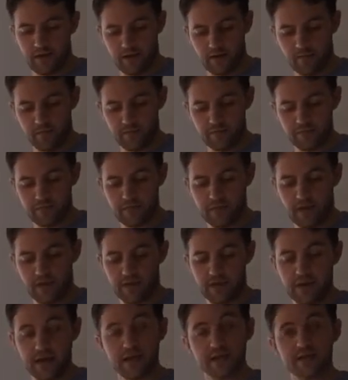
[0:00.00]
Now
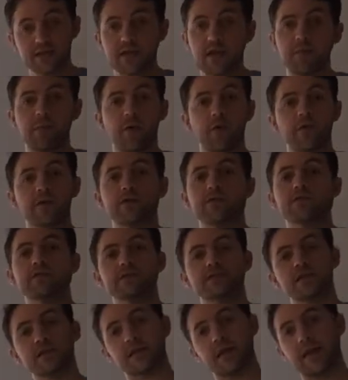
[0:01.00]
the next step I want to do
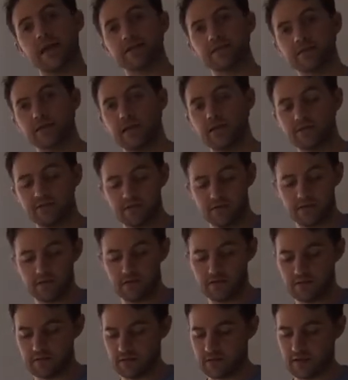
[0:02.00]
is to cancel out
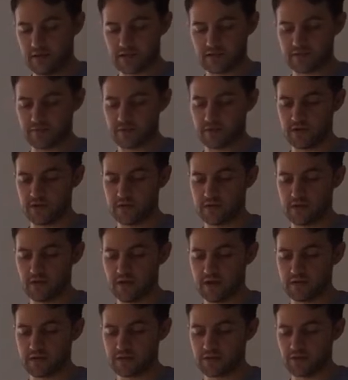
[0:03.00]
the exponent.
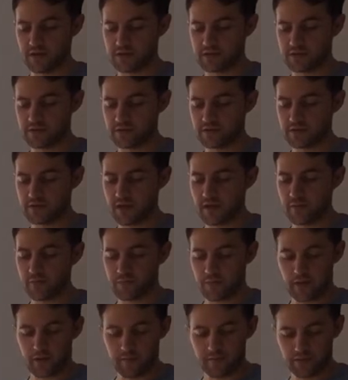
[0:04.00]
And so I do
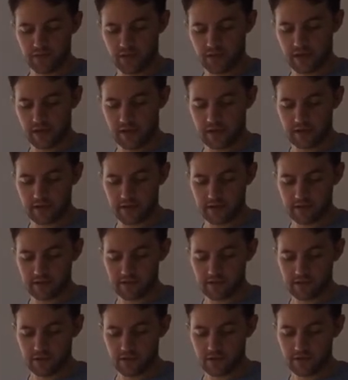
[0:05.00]
that by applying
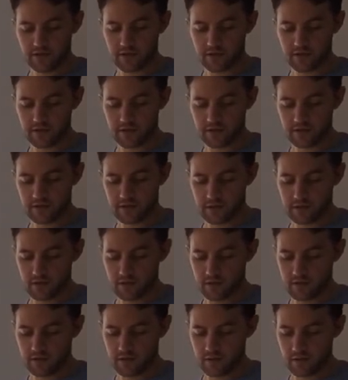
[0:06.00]
log
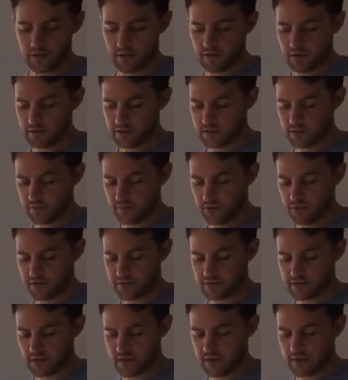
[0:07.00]
to
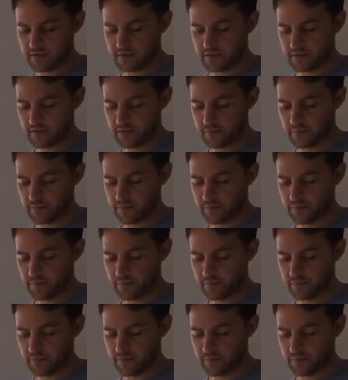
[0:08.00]
both sides.